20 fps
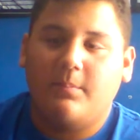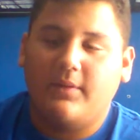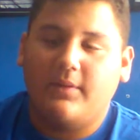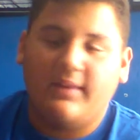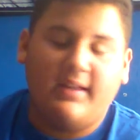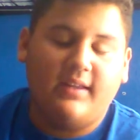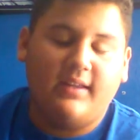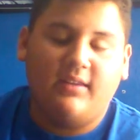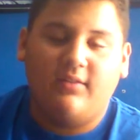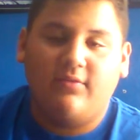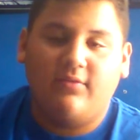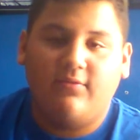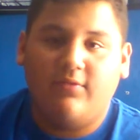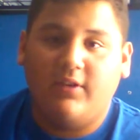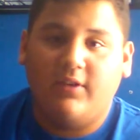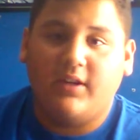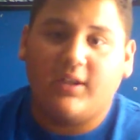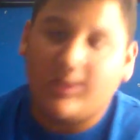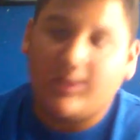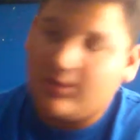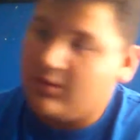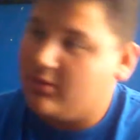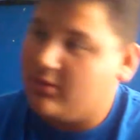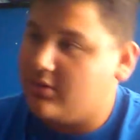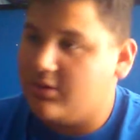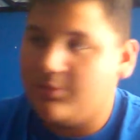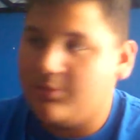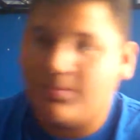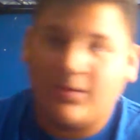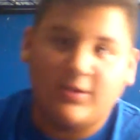But then the freaking
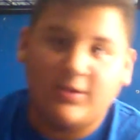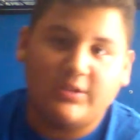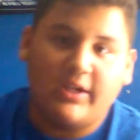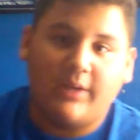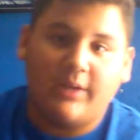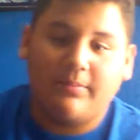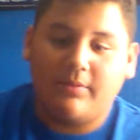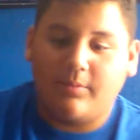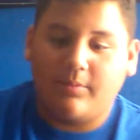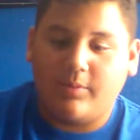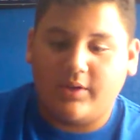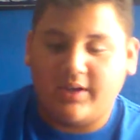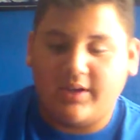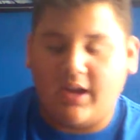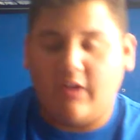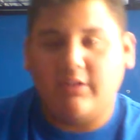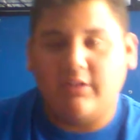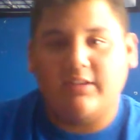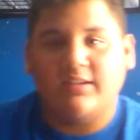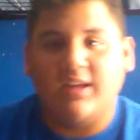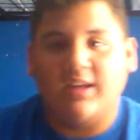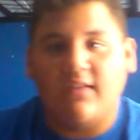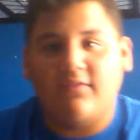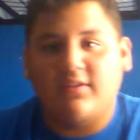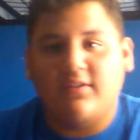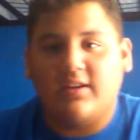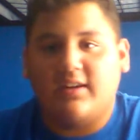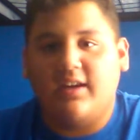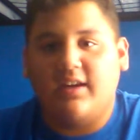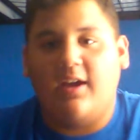YouTube purge happened and went down to
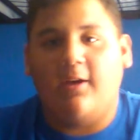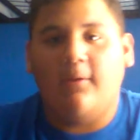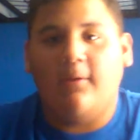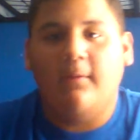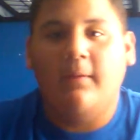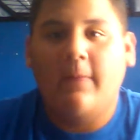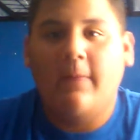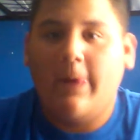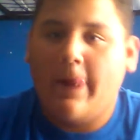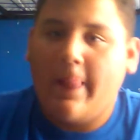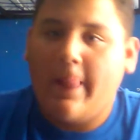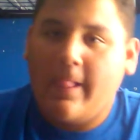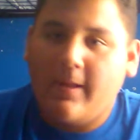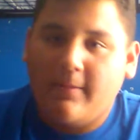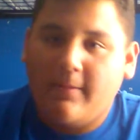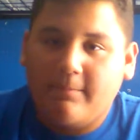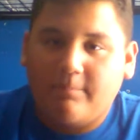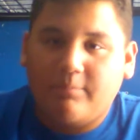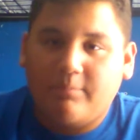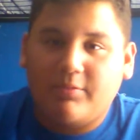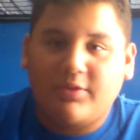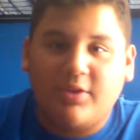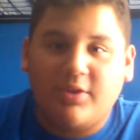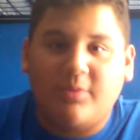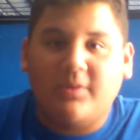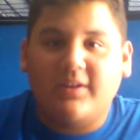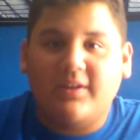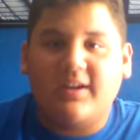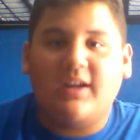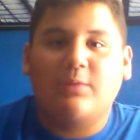70 now. But don't
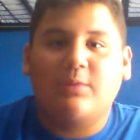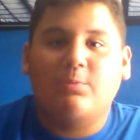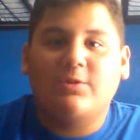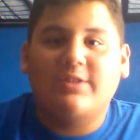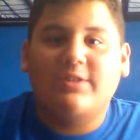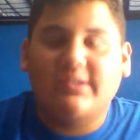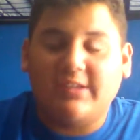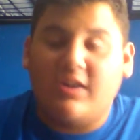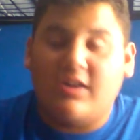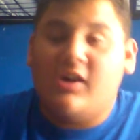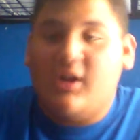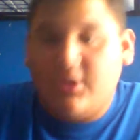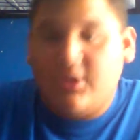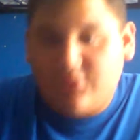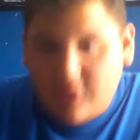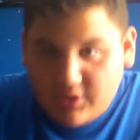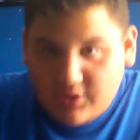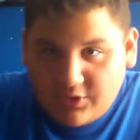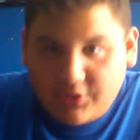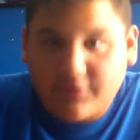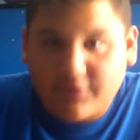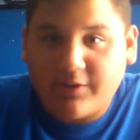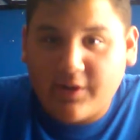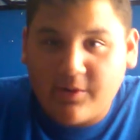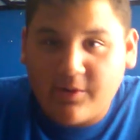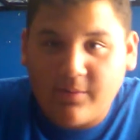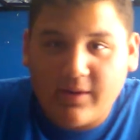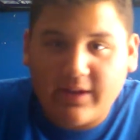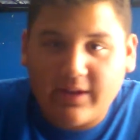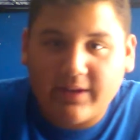worry, guys. We're just 130
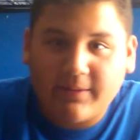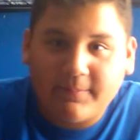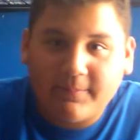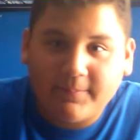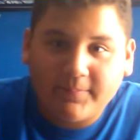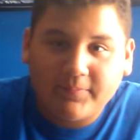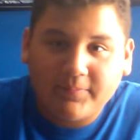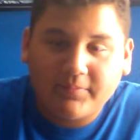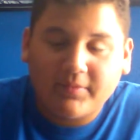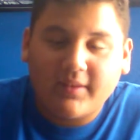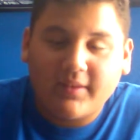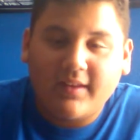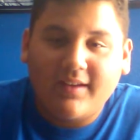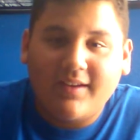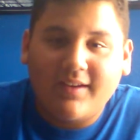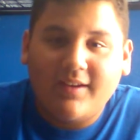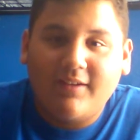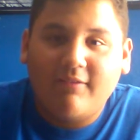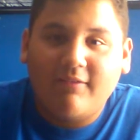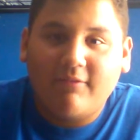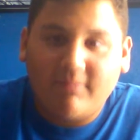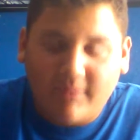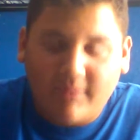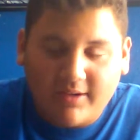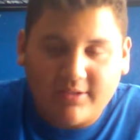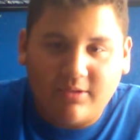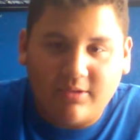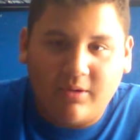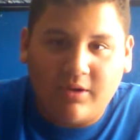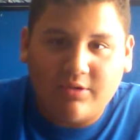away from
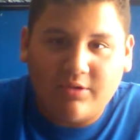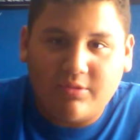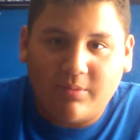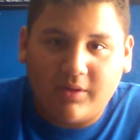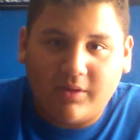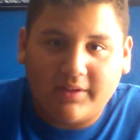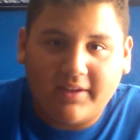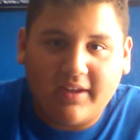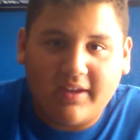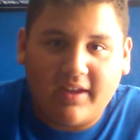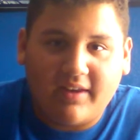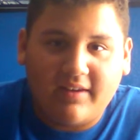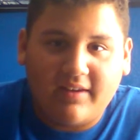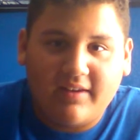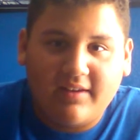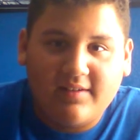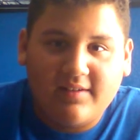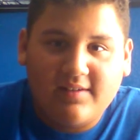that 200 mark again.